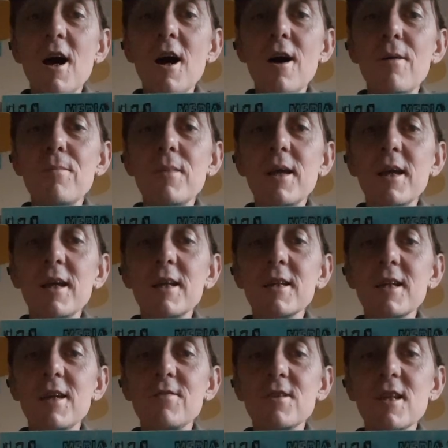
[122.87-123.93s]

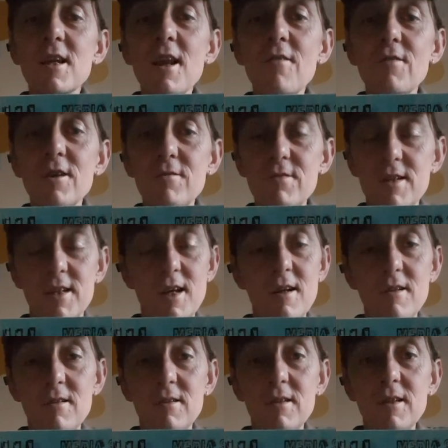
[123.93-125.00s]
It gives a lovely
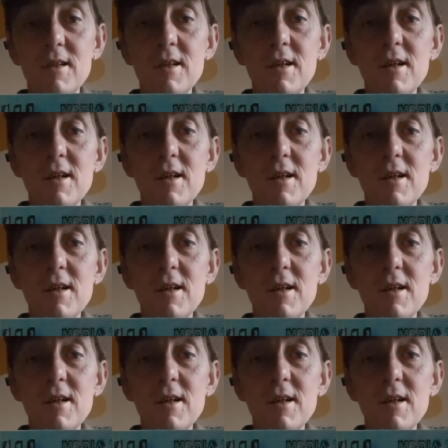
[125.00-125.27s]
result.